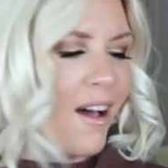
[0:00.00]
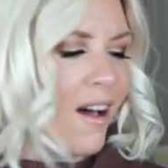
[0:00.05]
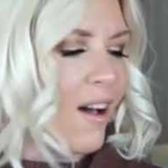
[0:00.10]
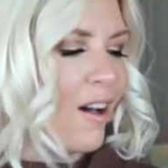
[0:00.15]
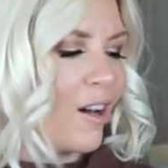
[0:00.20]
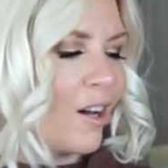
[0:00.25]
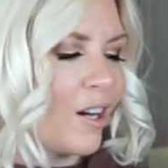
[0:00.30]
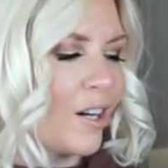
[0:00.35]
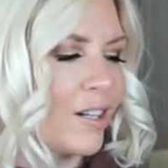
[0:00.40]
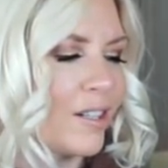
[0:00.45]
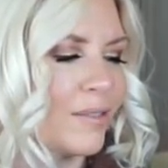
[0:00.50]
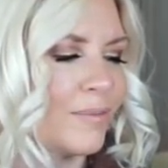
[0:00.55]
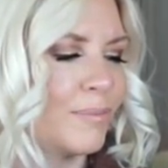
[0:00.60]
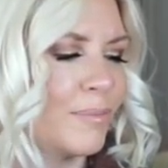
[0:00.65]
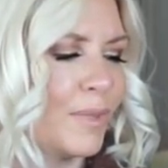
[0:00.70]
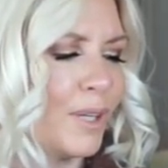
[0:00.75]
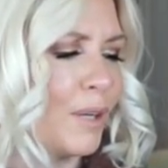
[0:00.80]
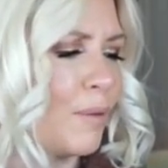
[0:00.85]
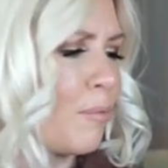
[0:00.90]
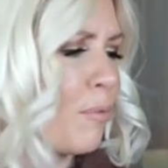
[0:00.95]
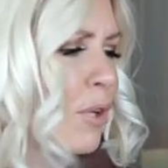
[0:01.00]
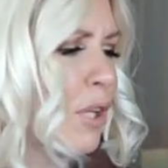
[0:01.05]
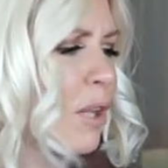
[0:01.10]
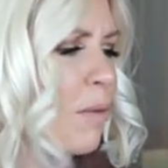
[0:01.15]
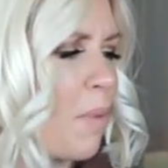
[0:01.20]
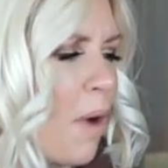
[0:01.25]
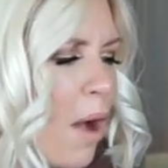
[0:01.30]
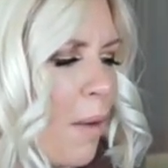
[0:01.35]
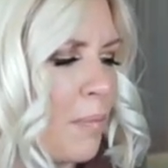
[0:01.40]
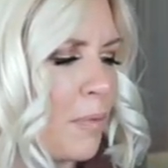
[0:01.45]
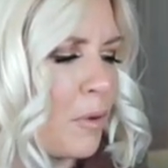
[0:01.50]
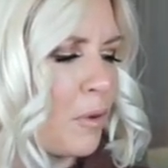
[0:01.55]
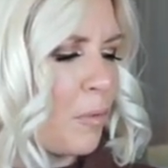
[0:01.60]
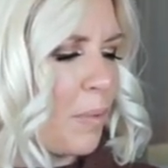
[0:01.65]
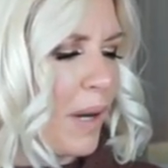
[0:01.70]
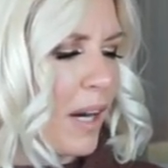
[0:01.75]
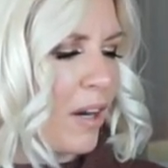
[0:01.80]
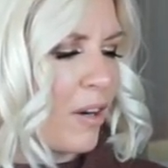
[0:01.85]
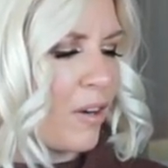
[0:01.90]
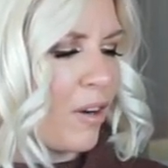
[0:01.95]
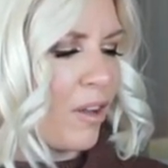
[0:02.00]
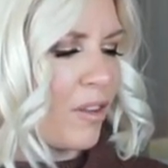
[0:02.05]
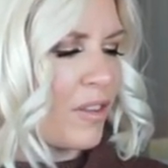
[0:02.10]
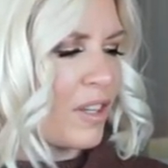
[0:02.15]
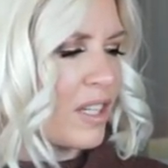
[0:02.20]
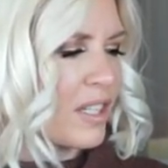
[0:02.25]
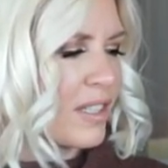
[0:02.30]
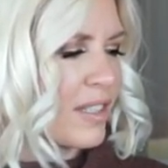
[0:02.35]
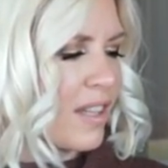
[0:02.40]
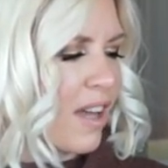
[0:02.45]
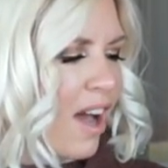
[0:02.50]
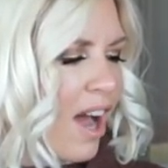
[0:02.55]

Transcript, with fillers: um, a really popular pair and all this.